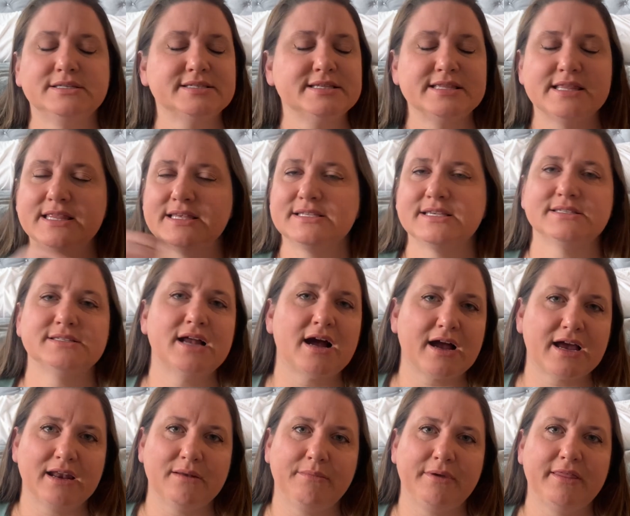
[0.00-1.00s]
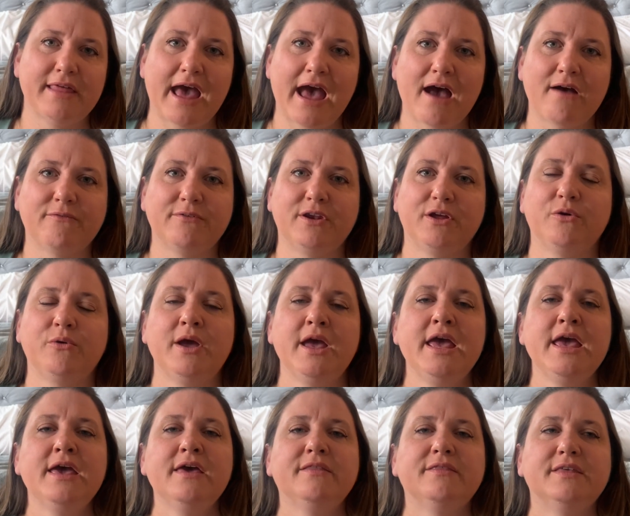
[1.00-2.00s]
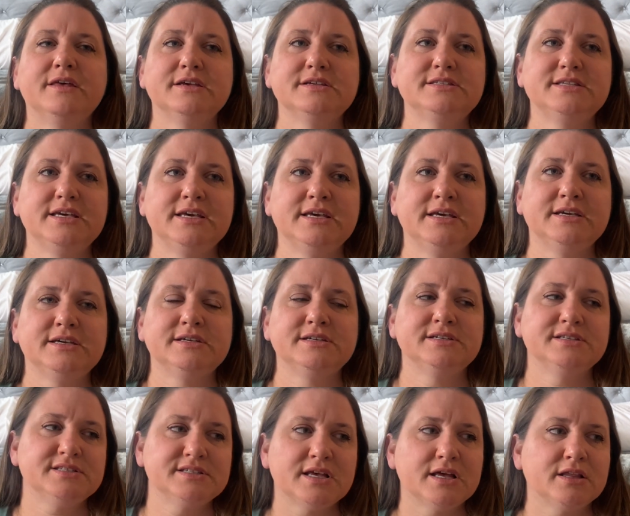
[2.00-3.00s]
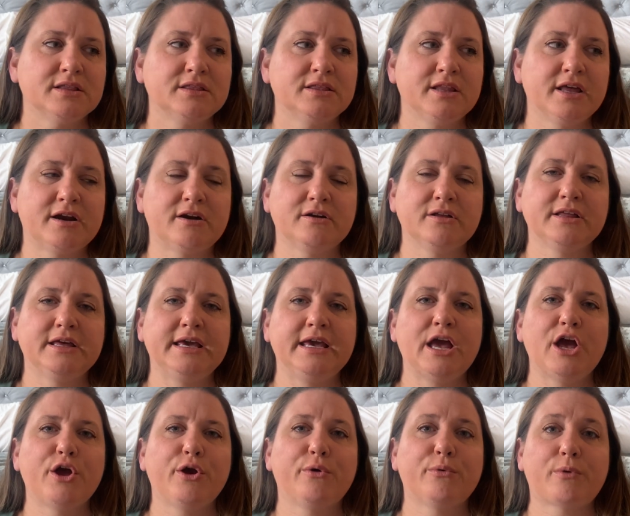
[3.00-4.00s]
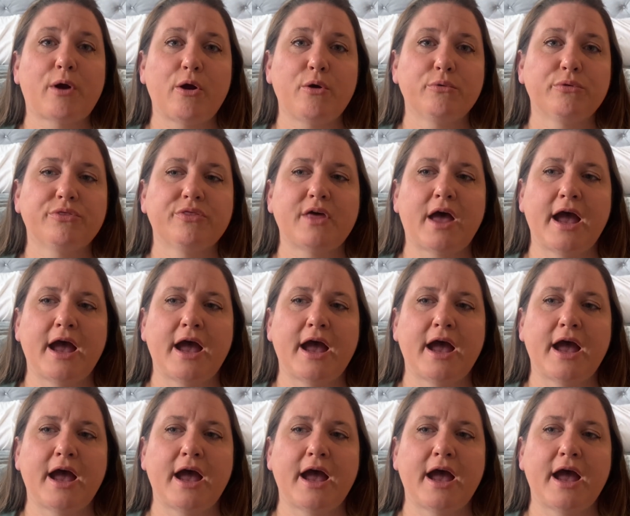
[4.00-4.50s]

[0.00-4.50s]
this is not going to be the avenue. This is literally growth.